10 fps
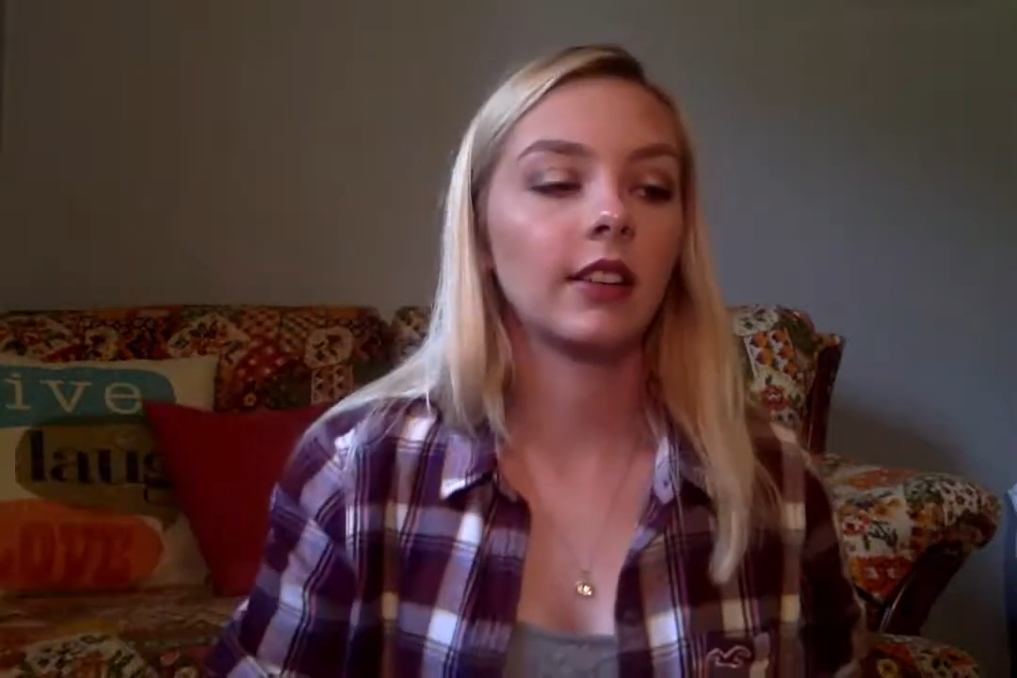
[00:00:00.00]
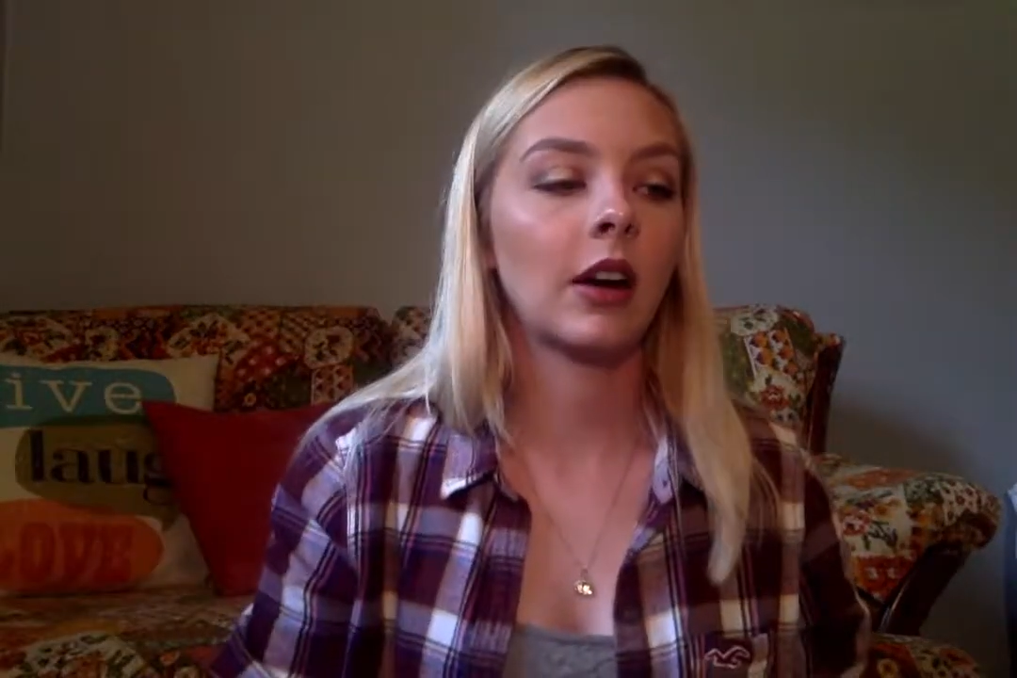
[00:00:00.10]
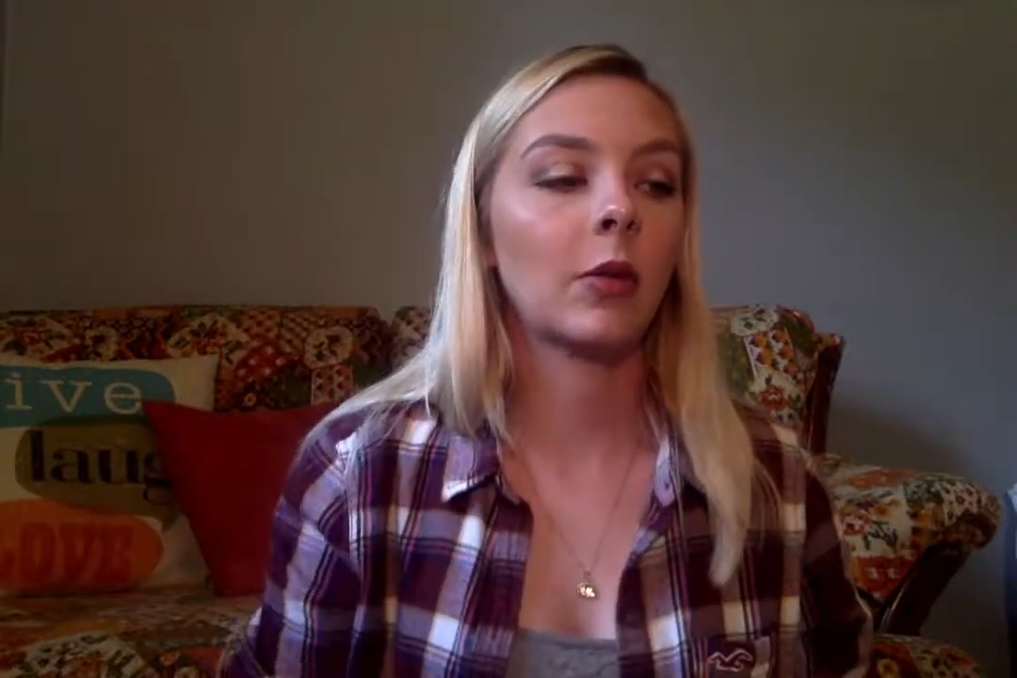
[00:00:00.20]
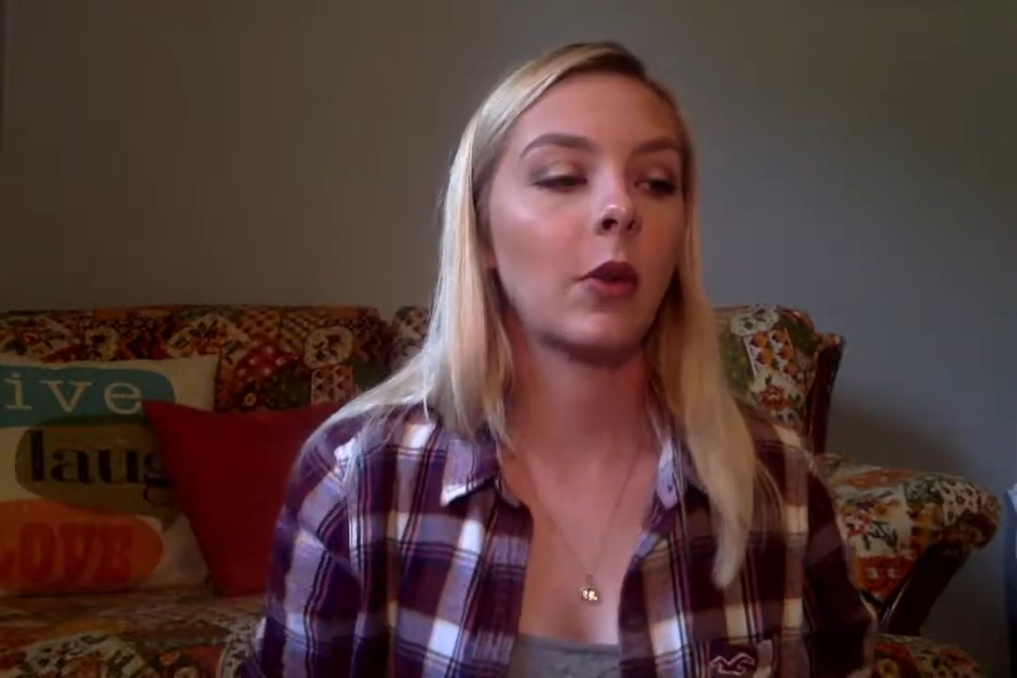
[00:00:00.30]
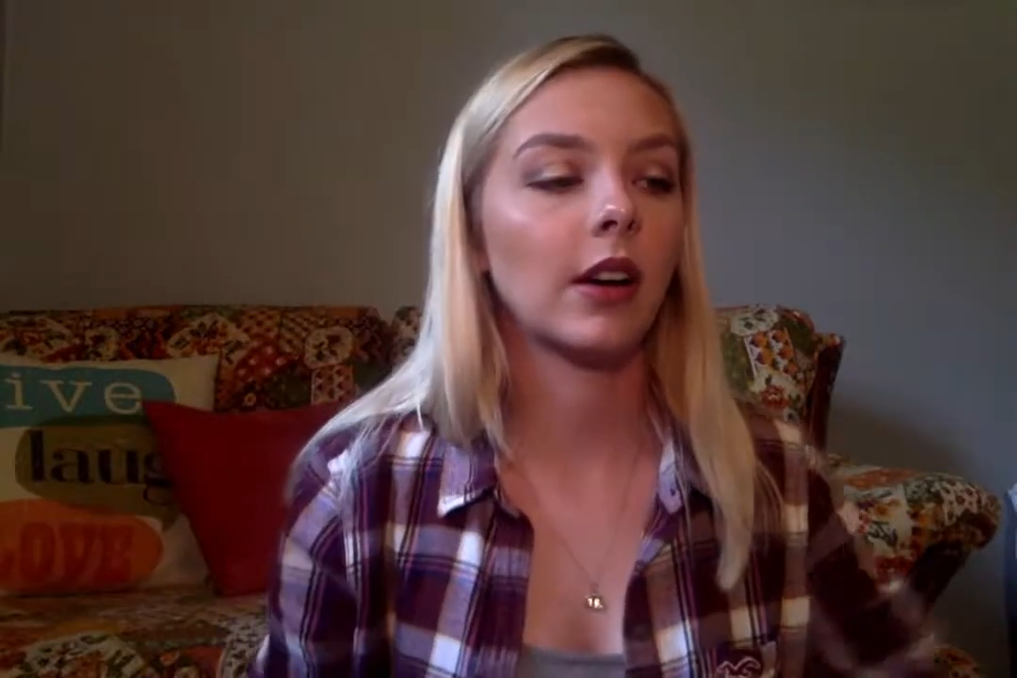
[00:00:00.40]

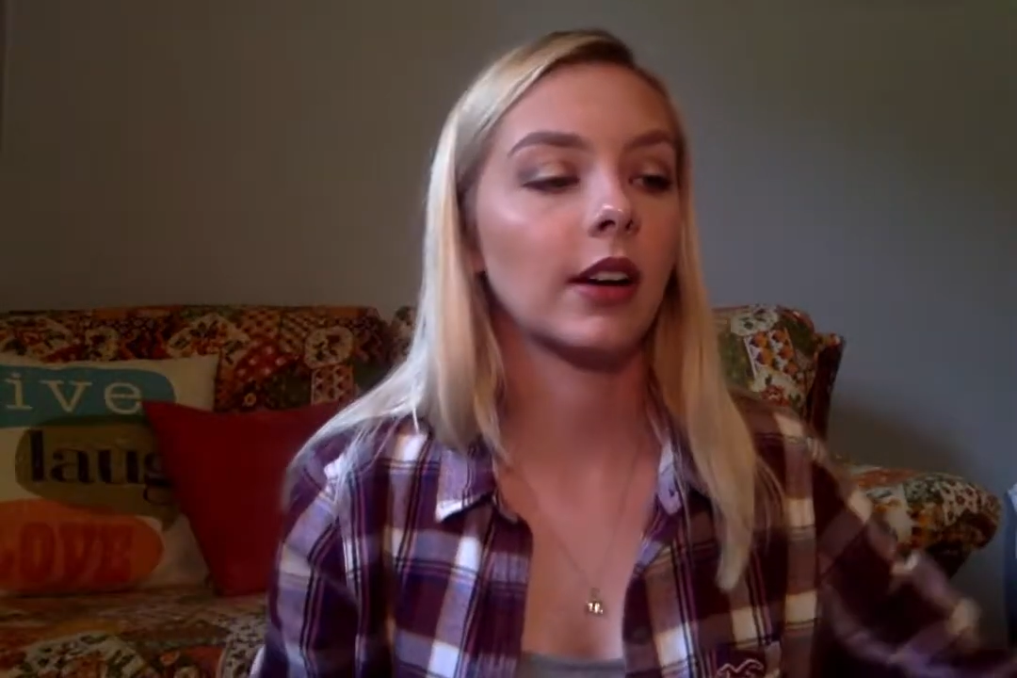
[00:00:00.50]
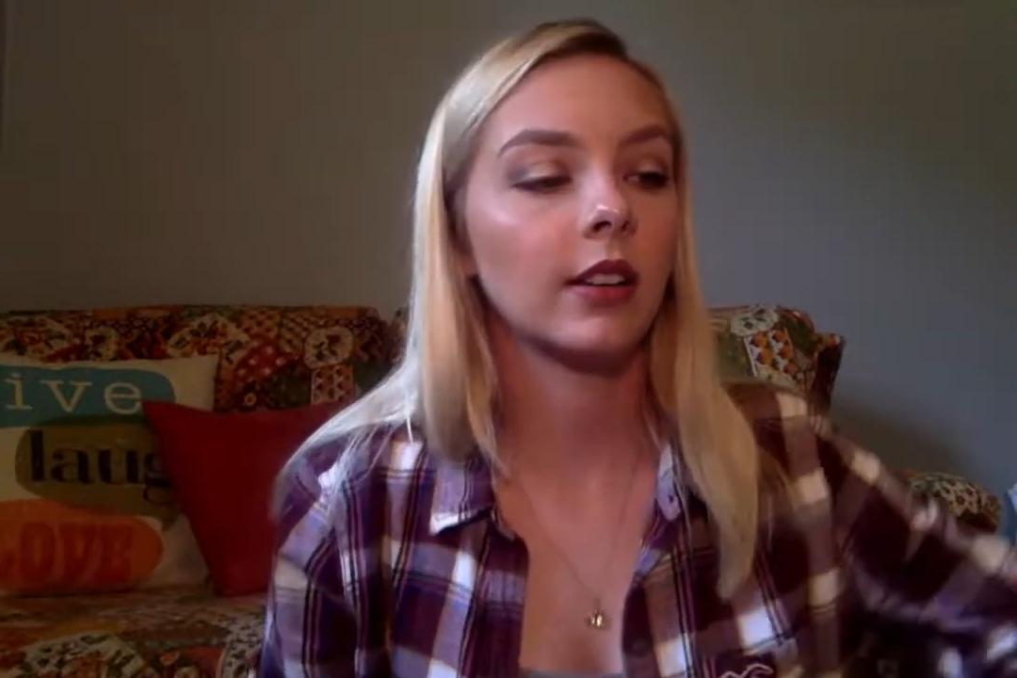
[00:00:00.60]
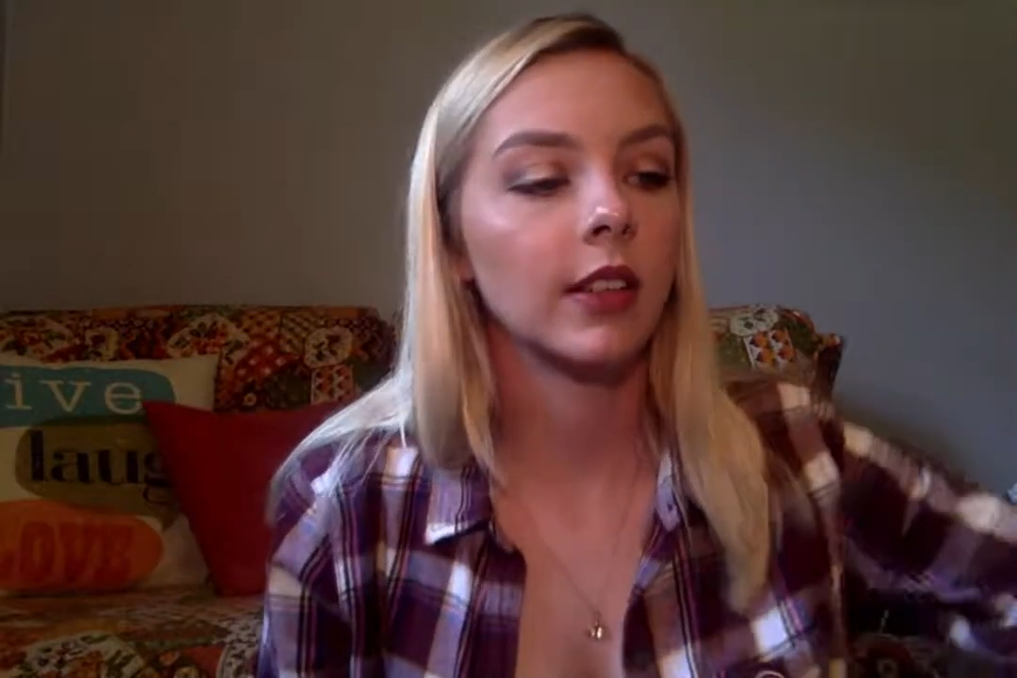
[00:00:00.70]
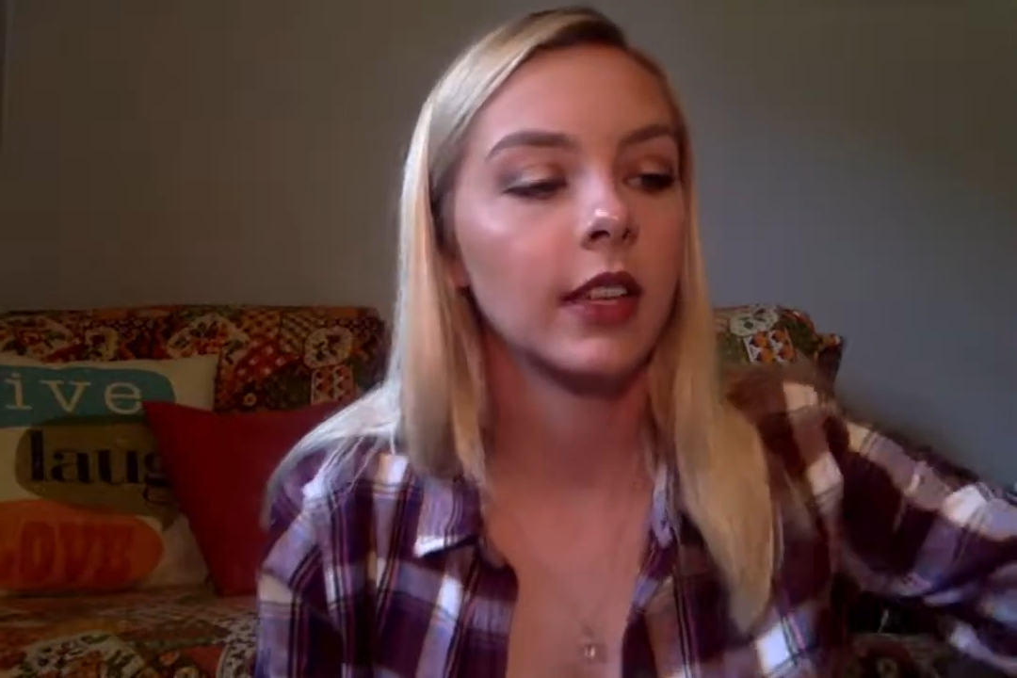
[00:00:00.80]
don't want it.